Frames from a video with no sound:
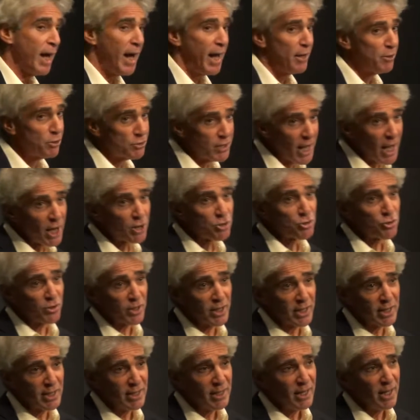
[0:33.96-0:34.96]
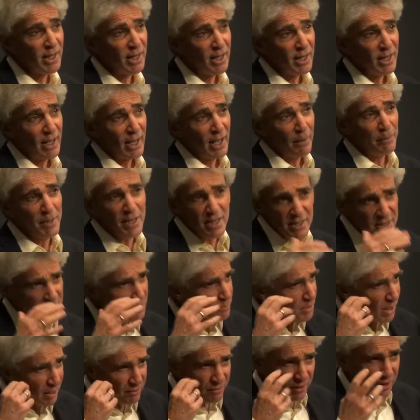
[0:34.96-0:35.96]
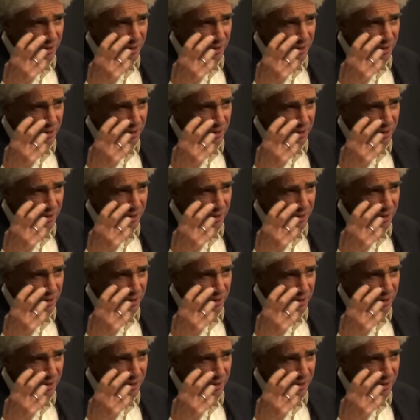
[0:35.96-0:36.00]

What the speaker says: And there's actually, I mean, he seems like a